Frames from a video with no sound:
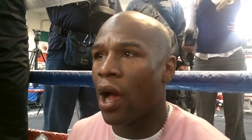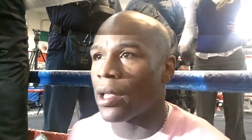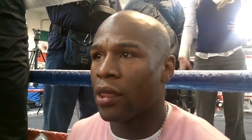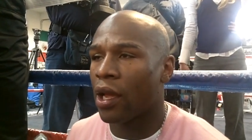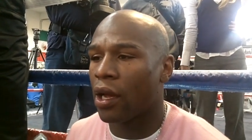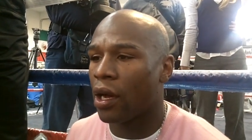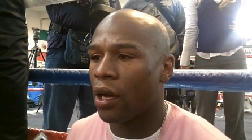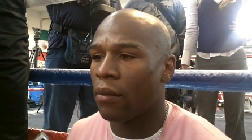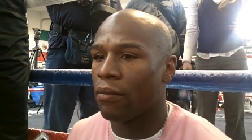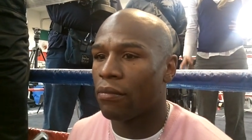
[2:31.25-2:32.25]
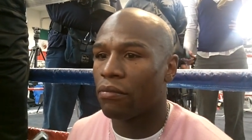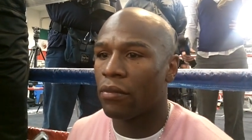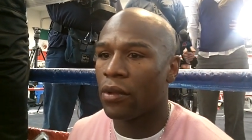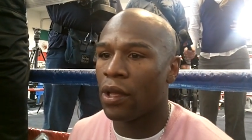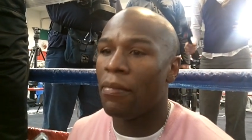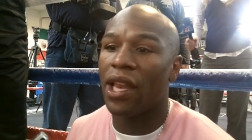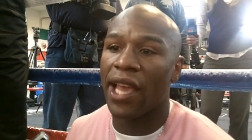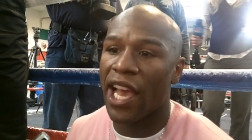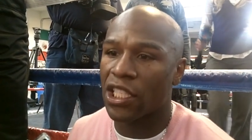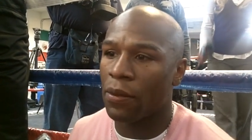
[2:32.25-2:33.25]
I think the
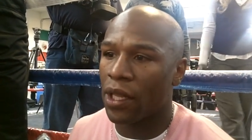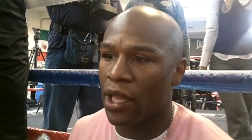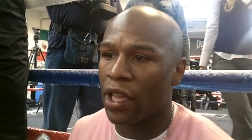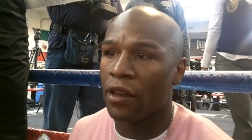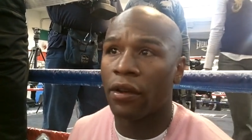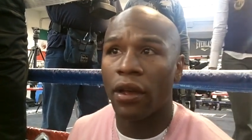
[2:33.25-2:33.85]
media has been getting,